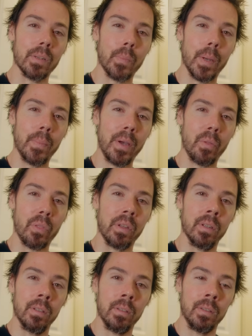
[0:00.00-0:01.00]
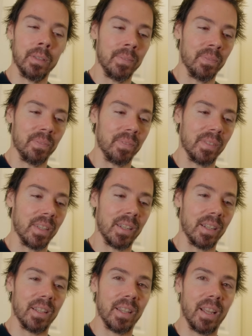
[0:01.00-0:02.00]
into my mouth.
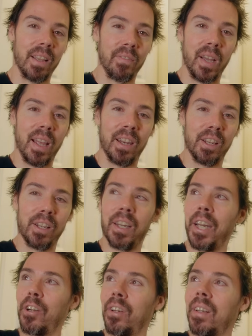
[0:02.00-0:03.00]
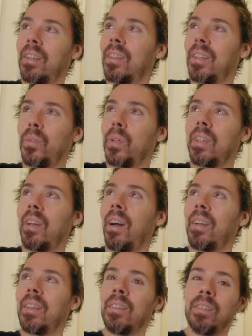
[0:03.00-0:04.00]
If I had a canary, it would
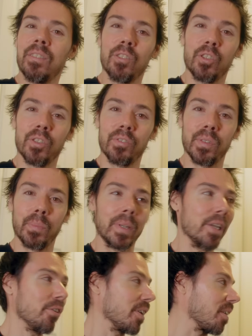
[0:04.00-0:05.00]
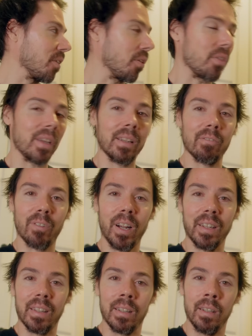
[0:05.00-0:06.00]
die just from hearing the thing
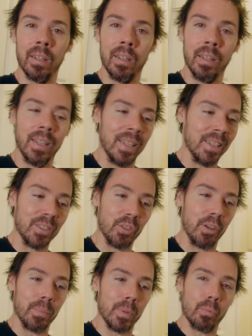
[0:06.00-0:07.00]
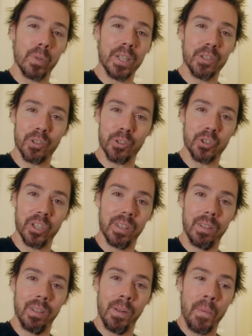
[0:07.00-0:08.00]
run. So I've been
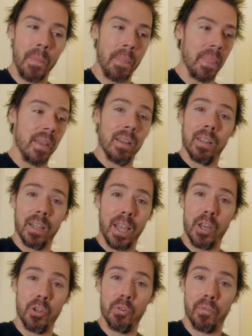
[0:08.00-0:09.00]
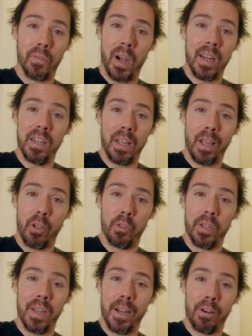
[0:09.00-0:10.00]
researching. Can you find a
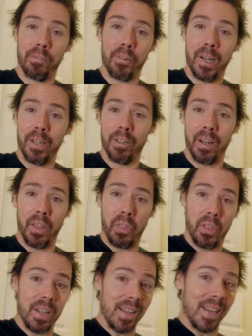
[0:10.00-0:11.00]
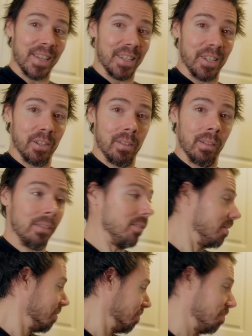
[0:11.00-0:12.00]
healthy air fryer? I think I did,
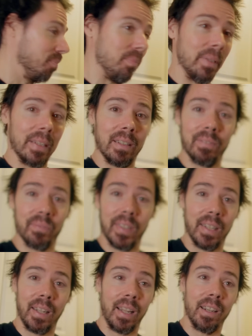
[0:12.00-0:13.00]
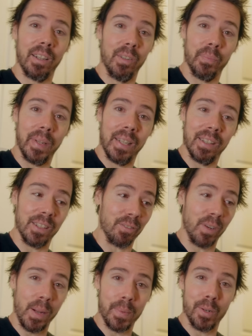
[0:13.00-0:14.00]
but I don't know, man.
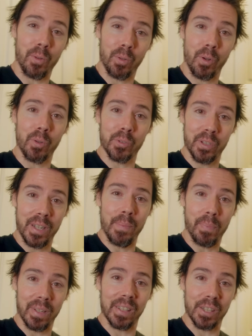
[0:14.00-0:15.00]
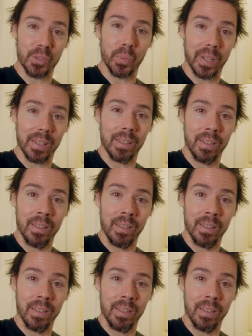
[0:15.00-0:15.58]
The rabbit hole goes deep on this one.